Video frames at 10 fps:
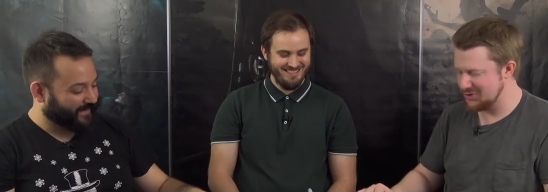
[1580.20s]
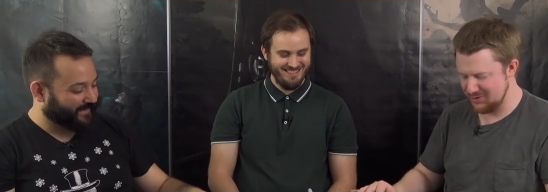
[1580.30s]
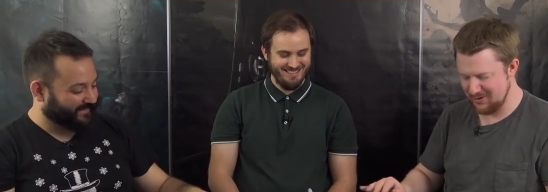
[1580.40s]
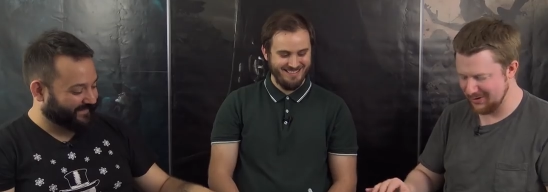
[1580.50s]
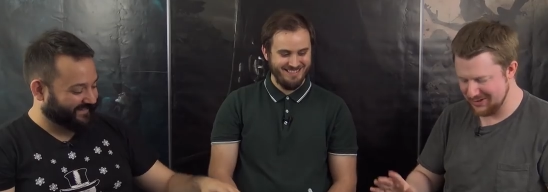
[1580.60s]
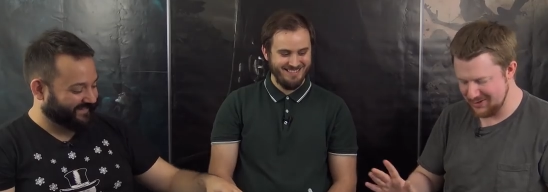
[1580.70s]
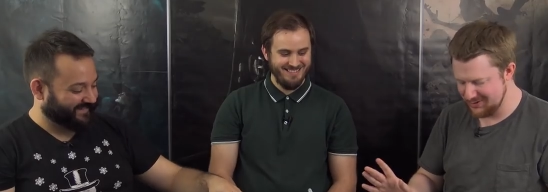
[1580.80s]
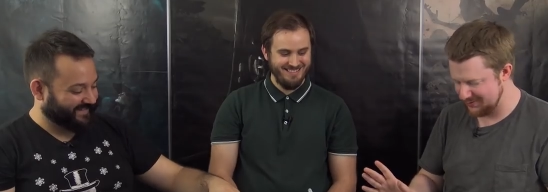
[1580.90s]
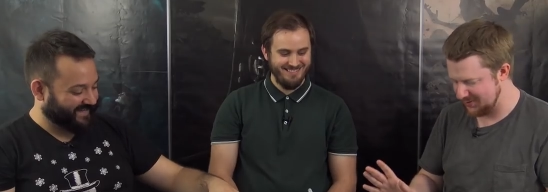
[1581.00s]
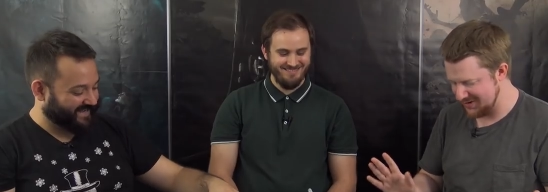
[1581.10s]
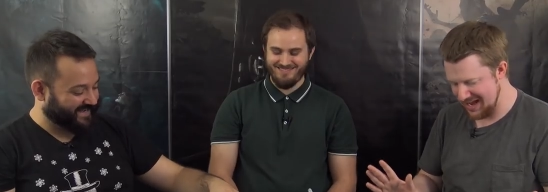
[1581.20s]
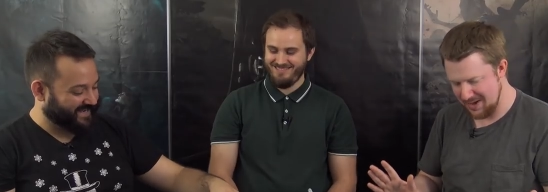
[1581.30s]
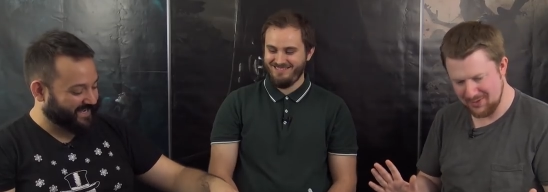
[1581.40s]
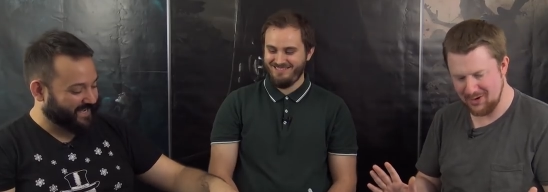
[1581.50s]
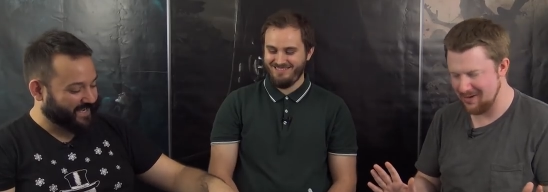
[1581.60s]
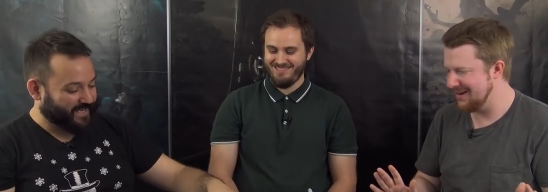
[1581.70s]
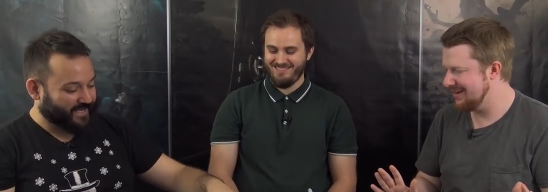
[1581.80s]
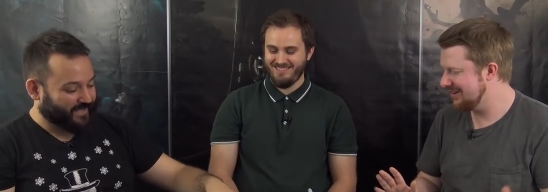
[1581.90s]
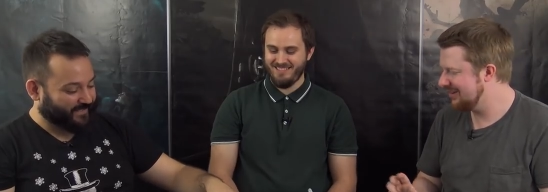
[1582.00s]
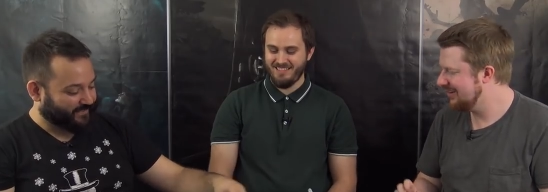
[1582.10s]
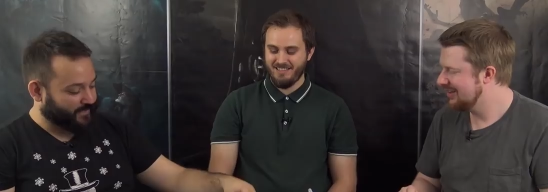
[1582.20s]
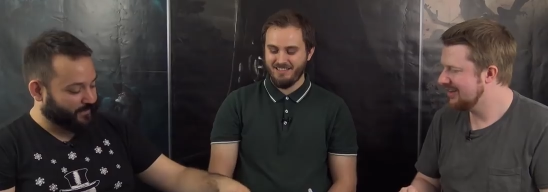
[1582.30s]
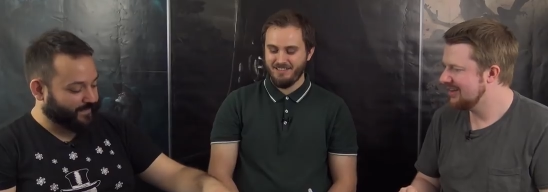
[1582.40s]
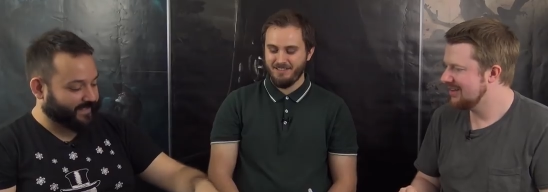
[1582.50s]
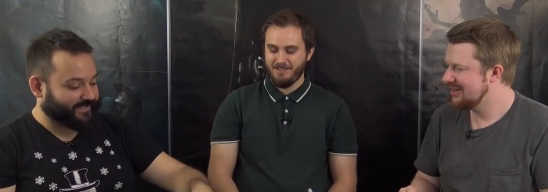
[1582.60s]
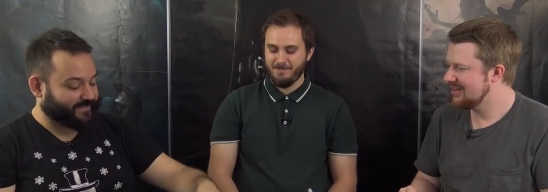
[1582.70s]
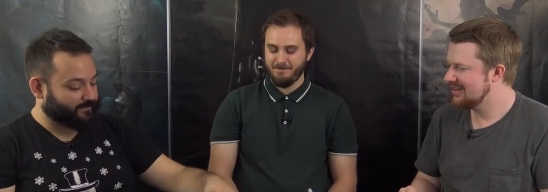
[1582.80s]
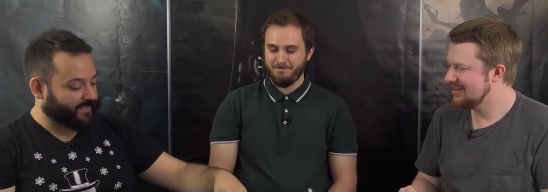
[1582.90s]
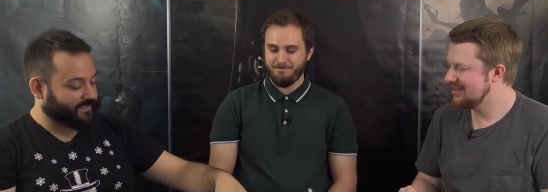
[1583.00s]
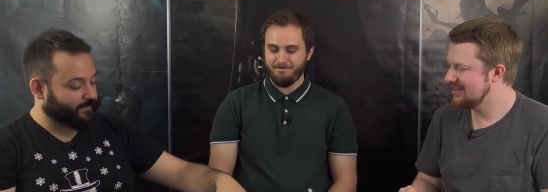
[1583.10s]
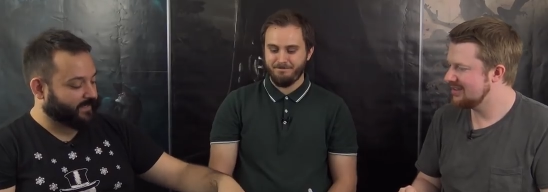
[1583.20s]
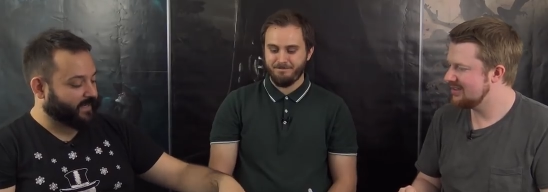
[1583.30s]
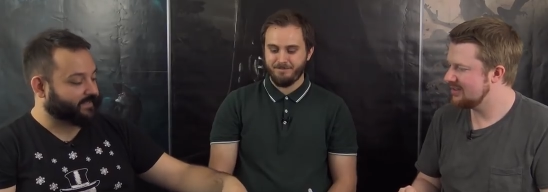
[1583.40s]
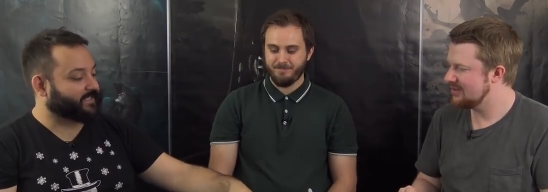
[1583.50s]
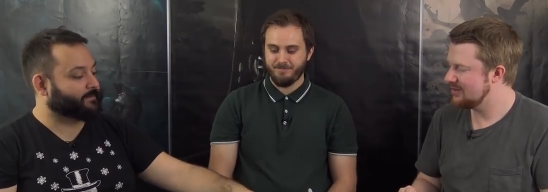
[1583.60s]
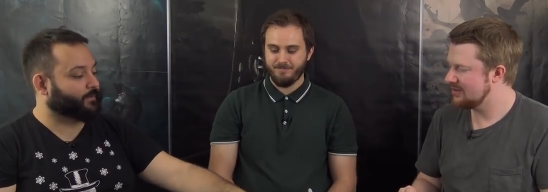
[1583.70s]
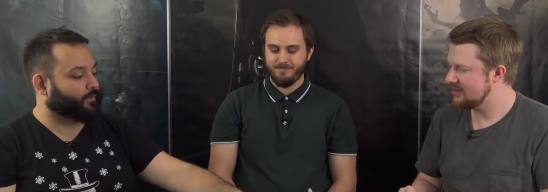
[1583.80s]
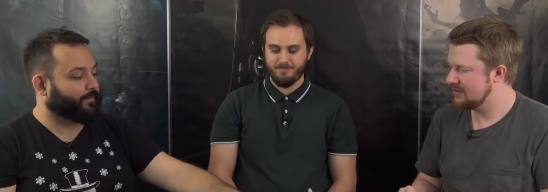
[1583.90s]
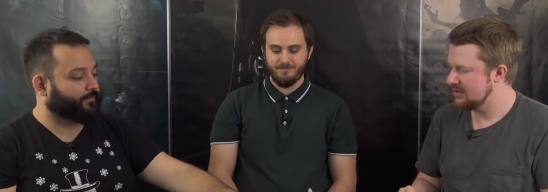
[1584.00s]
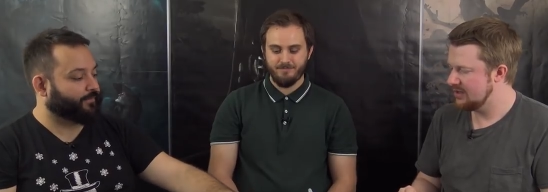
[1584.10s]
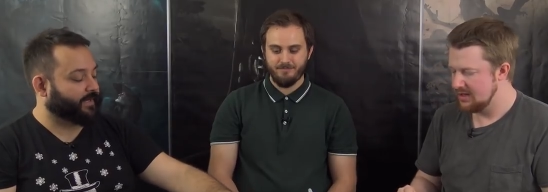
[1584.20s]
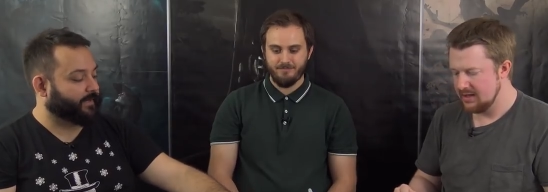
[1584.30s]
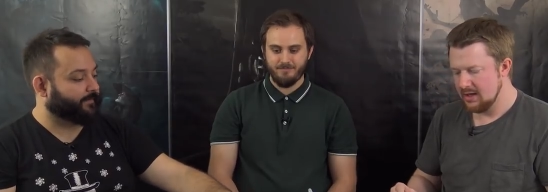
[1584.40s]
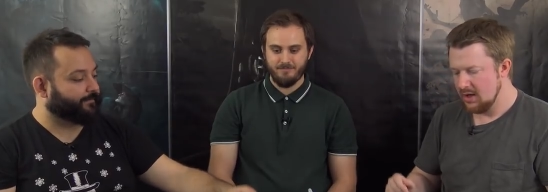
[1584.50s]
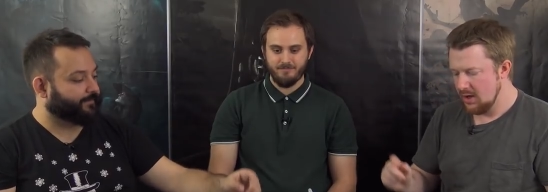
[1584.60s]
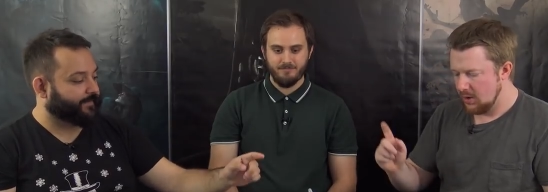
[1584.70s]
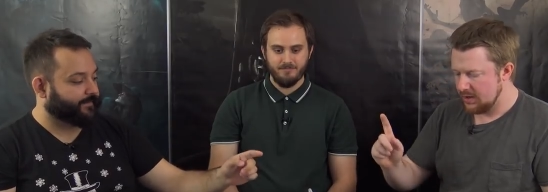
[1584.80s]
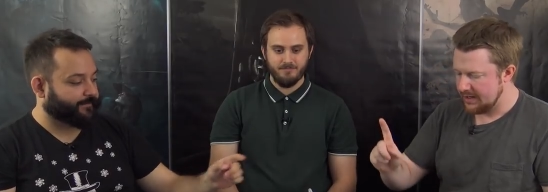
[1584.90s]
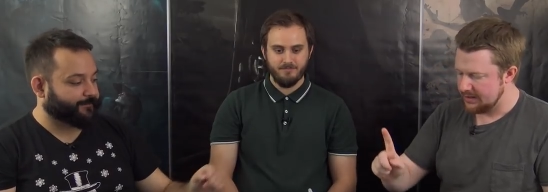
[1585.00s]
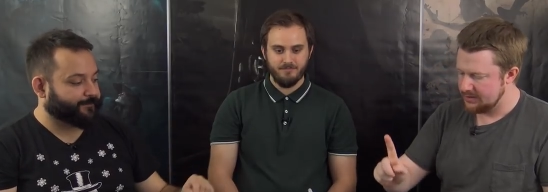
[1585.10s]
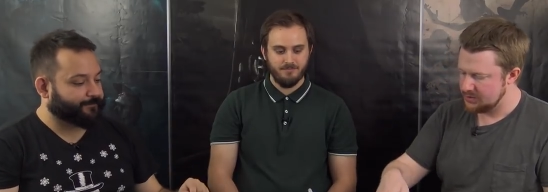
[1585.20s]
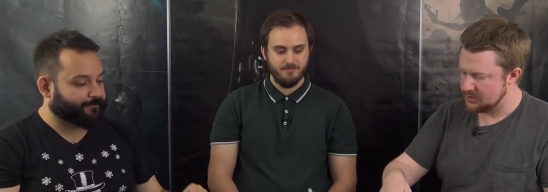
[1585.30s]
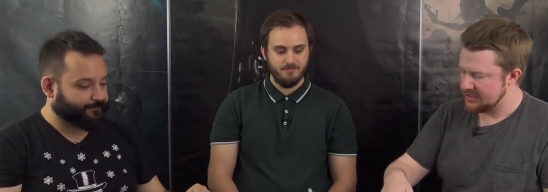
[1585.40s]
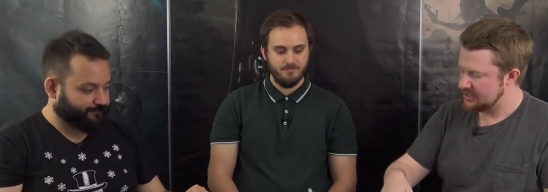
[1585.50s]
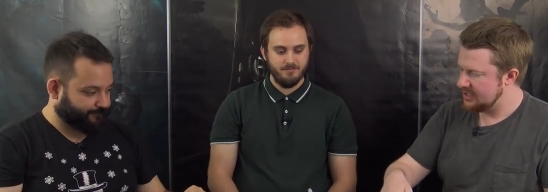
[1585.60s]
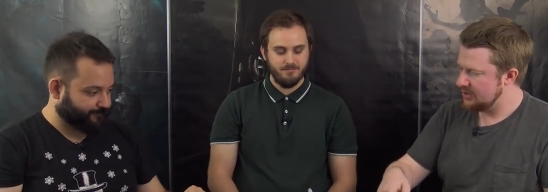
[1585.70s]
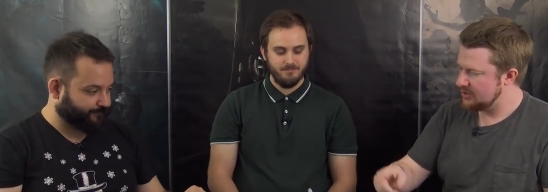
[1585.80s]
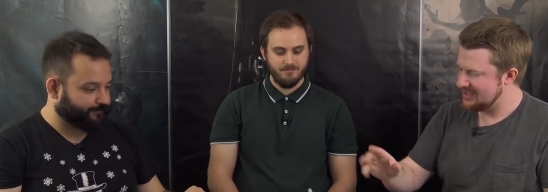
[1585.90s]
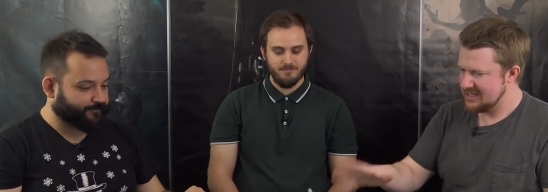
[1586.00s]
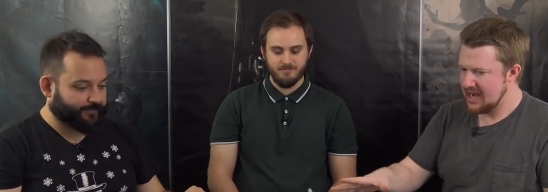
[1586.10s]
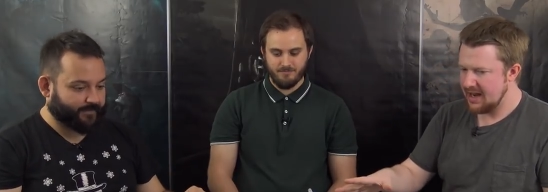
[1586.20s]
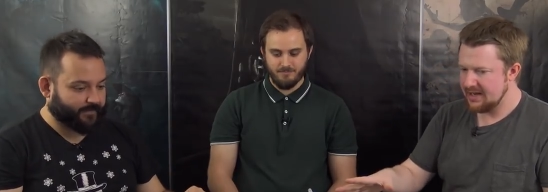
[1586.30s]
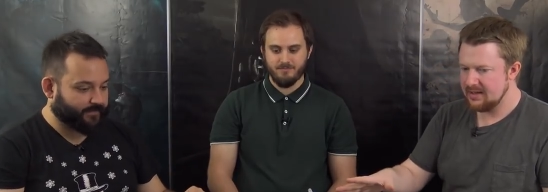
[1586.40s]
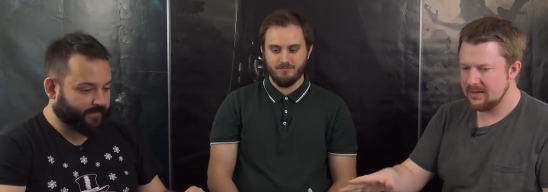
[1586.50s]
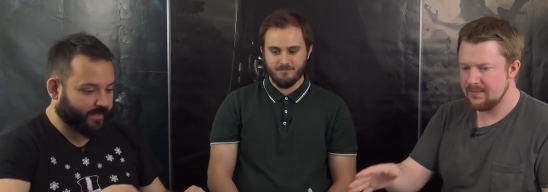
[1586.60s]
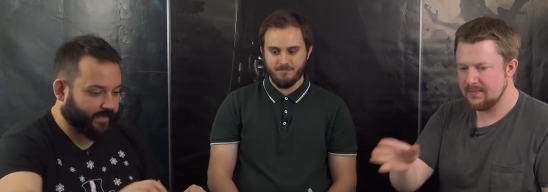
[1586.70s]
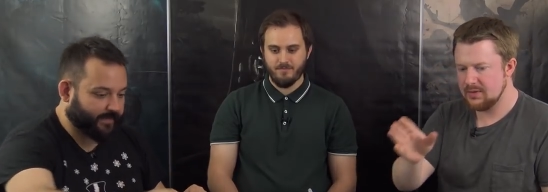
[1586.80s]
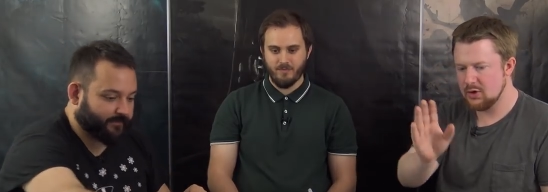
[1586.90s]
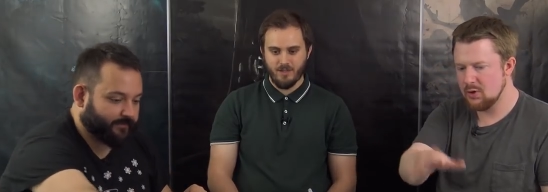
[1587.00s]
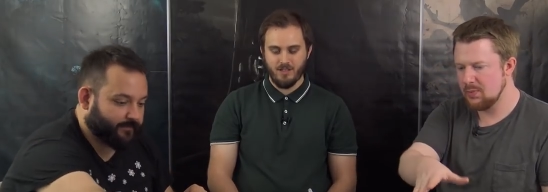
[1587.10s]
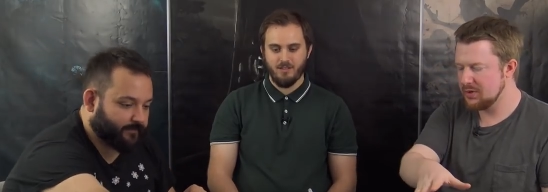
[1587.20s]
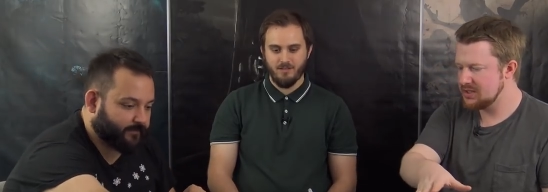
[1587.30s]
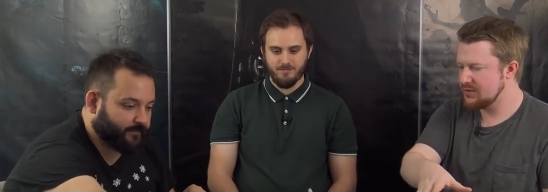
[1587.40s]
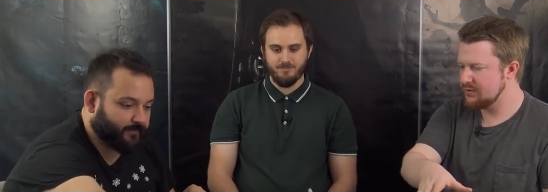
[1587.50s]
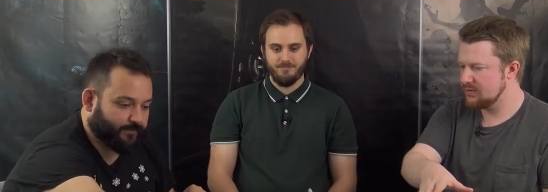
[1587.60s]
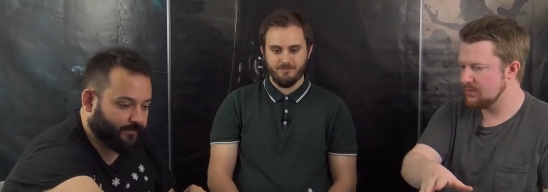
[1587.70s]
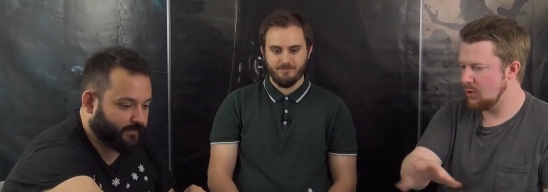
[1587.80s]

Speaker 1: sure what I'm gonna use it for yet, but all right.
Speaker 2: So that's that's me, guys. Explore three.
Speaker 1: Okay, so six here, so that's nine. Nine. No bonuses from